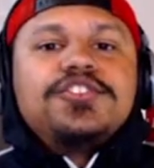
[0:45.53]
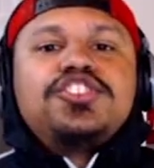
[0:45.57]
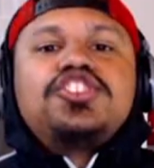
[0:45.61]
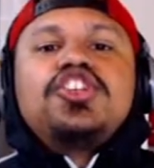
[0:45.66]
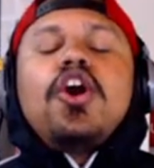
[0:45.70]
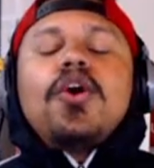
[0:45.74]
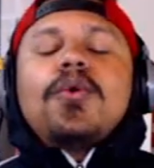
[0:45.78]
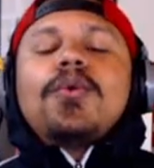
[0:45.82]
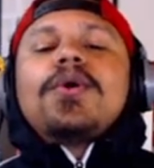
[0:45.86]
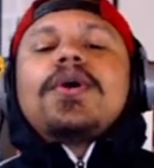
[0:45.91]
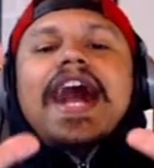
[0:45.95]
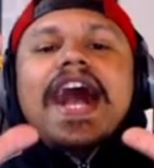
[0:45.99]

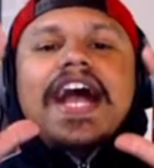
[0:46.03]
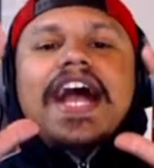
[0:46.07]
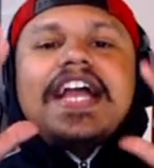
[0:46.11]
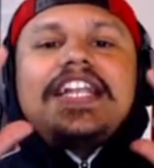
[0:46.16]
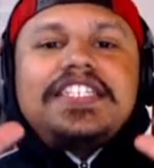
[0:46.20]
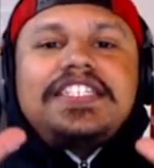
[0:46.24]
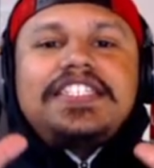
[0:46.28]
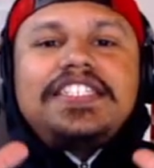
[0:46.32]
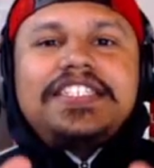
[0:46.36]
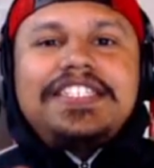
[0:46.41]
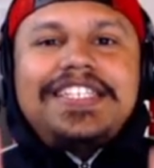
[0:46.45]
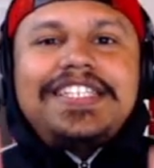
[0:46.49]
So I
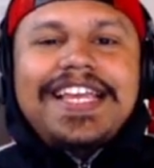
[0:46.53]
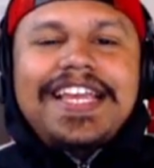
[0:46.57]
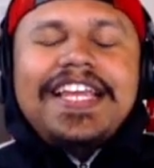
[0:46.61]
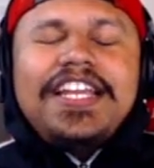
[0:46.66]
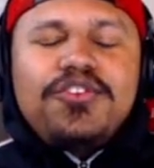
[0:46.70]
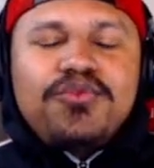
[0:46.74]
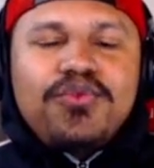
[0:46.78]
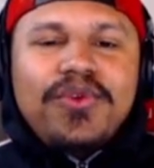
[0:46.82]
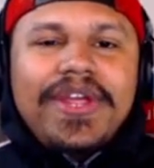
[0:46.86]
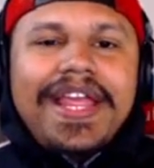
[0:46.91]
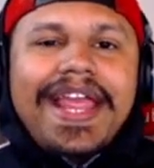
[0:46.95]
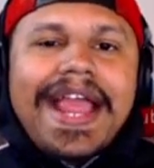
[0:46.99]

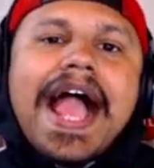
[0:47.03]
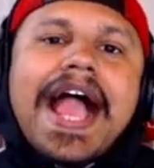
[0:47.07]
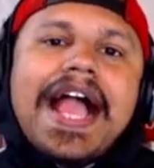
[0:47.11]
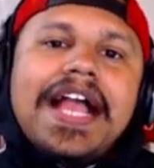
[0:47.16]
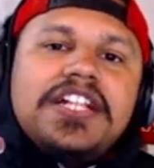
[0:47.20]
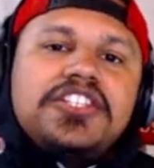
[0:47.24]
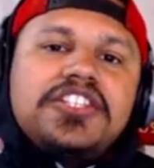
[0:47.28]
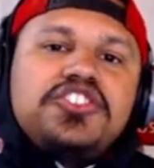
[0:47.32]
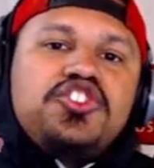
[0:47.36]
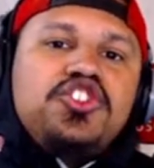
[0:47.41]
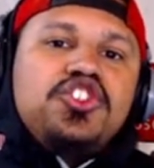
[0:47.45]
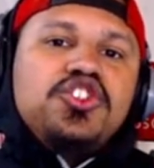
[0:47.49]
did
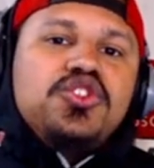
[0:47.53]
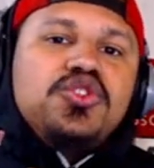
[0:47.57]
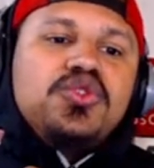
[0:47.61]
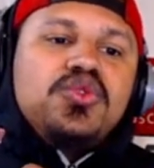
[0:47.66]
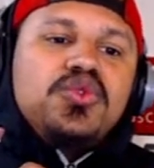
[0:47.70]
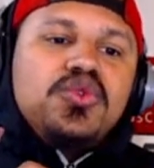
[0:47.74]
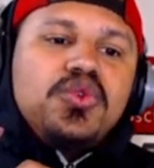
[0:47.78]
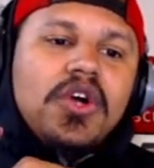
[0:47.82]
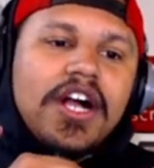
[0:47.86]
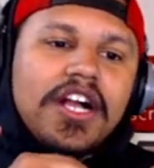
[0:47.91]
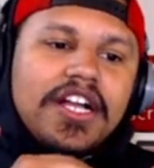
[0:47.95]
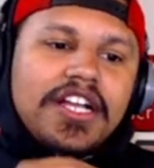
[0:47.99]
react
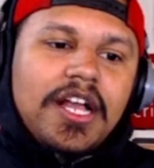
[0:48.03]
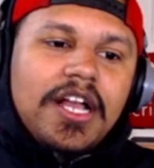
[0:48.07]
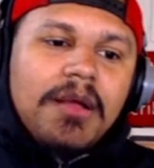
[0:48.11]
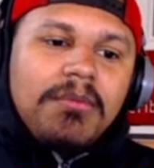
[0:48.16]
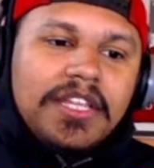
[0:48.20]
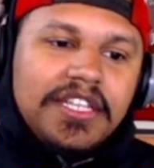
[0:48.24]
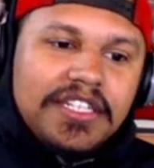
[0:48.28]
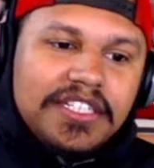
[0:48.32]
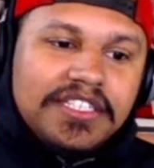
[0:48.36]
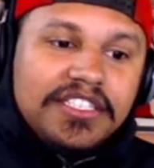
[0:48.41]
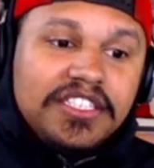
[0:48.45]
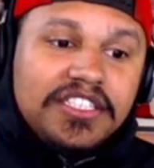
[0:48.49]
to a
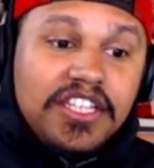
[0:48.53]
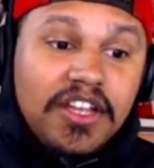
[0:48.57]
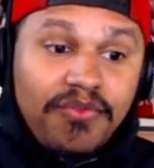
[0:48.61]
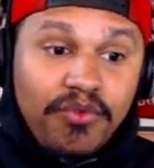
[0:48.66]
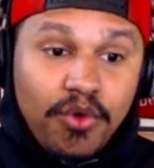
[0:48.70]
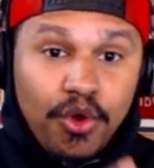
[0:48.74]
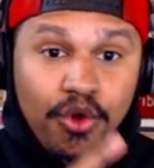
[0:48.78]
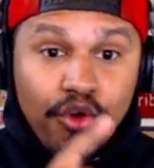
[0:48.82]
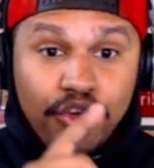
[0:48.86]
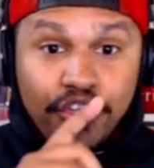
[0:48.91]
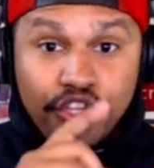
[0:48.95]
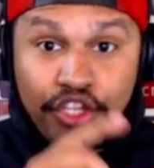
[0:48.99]
couple of the stuff
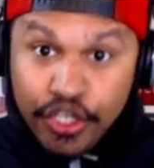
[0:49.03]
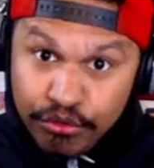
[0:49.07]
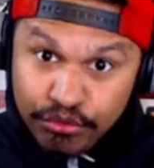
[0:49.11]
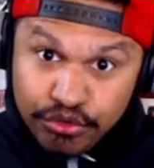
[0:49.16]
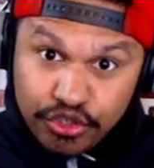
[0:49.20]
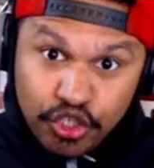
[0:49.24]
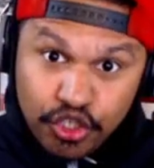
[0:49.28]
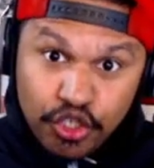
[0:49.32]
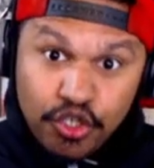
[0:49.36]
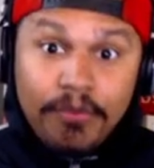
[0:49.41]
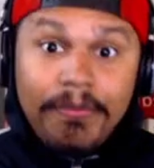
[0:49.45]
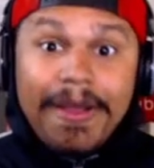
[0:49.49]
on
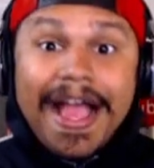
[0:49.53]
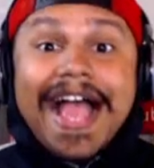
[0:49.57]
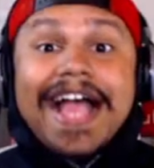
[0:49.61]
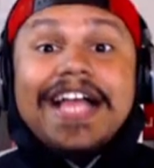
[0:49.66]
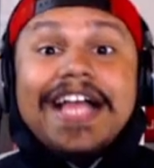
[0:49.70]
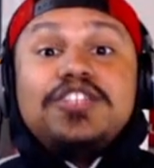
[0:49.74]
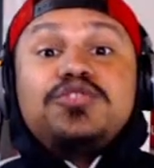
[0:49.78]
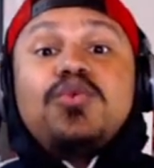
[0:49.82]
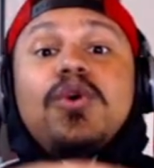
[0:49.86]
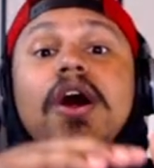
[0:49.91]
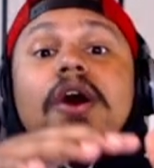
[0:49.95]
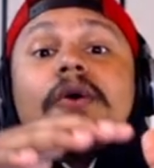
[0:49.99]
YouTube
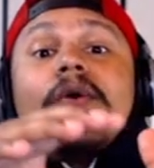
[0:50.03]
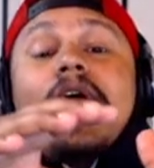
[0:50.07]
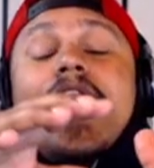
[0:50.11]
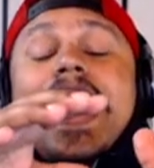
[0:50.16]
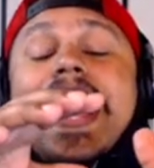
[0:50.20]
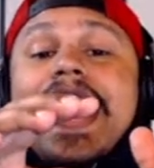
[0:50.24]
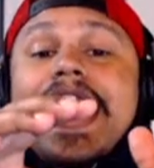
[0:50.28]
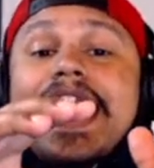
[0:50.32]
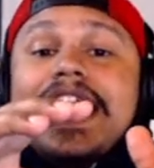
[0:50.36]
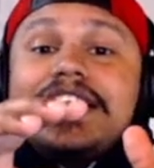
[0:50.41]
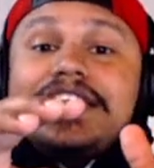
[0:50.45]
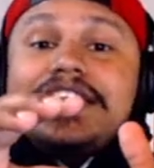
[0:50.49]
as well
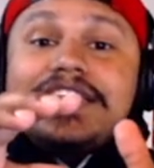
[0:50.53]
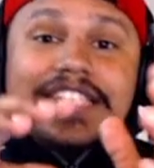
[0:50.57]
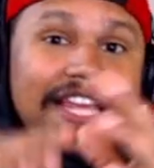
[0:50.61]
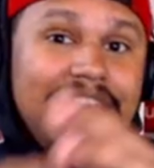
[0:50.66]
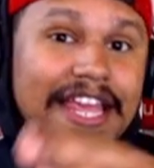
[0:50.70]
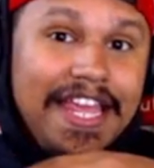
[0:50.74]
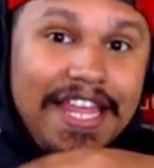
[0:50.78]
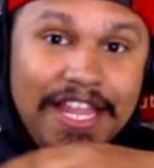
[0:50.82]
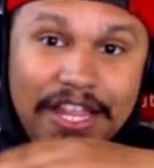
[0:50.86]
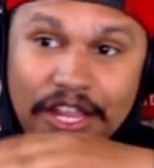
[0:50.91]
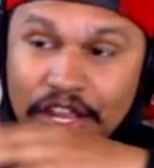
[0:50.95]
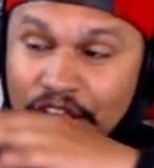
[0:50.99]
as
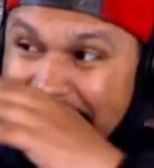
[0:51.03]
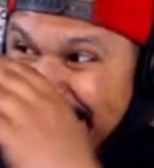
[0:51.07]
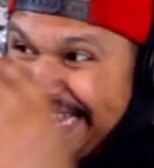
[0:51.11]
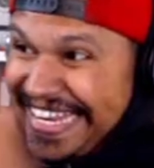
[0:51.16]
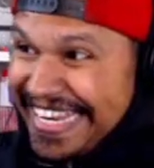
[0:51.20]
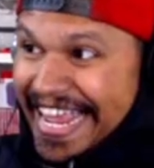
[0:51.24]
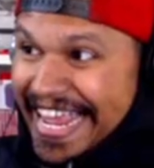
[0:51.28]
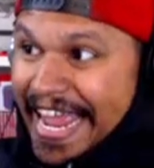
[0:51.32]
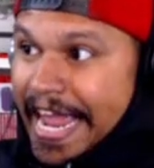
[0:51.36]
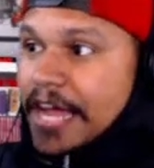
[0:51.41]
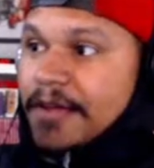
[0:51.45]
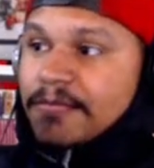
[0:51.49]
it
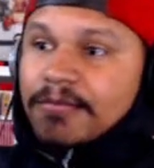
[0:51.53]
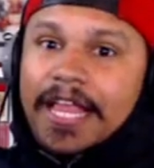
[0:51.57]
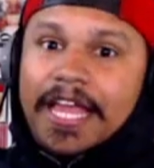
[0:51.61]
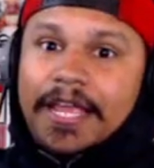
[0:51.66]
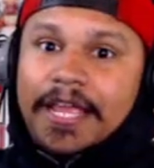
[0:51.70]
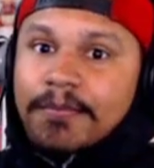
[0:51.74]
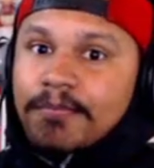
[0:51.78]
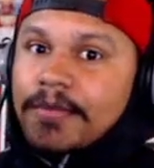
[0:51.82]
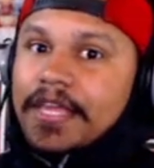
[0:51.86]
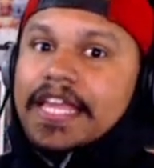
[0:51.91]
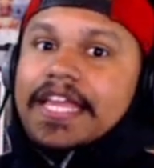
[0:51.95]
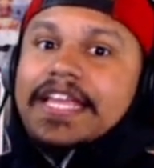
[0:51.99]
in game,
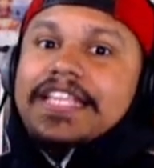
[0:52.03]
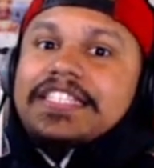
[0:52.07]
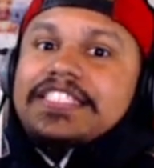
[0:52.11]
like me